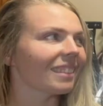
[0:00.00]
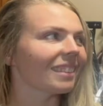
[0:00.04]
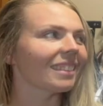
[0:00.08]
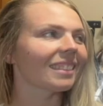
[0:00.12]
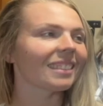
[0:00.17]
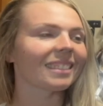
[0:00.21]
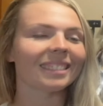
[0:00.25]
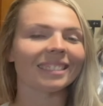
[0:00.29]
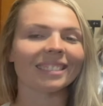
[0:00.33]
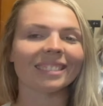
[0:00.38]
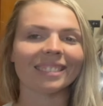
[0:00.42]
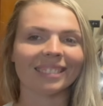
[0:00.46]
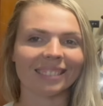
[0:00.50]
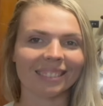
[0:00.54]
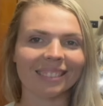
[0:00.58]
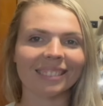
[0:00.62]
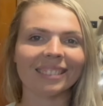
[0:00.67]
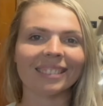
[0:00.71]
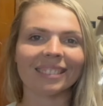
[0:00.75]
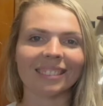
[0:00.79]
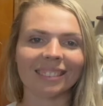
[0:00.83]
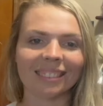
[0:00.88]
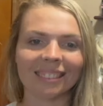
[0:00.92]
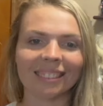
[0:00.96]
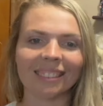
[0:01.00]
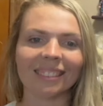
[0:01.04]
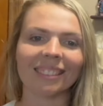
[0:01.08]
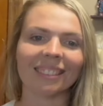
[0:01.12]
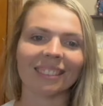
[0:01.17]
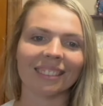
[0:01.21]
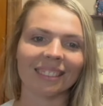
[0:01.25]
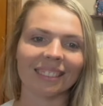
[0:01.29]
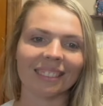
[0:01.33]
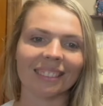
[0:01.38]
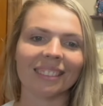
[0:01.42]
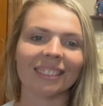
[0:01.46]

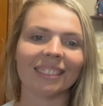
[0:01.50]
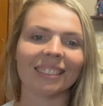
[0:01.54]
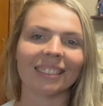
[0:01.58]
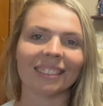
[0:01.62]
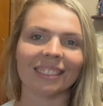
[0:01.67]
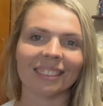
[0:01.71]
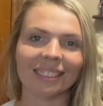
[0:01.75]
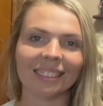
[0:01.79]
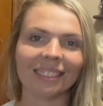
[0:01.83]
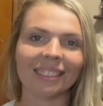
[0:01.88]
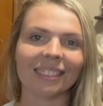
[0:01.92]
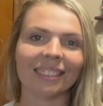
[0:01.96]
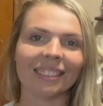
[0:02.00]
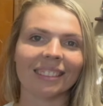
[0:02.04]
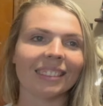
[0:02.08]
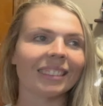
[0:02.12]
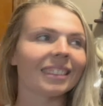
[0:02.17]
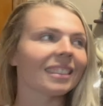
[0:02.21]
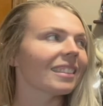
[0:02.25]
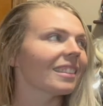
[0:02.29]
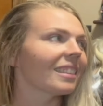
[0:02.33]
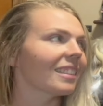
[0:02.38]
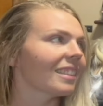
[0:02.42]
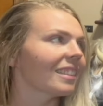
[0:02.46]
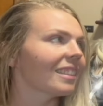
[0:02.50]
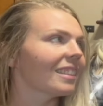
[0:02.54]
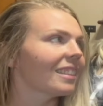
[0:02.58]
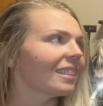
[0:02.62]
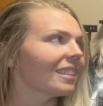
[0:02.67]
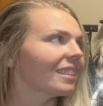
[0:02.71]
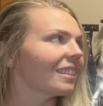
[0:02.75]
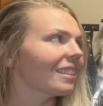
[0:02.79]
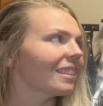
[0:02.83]
[no speech]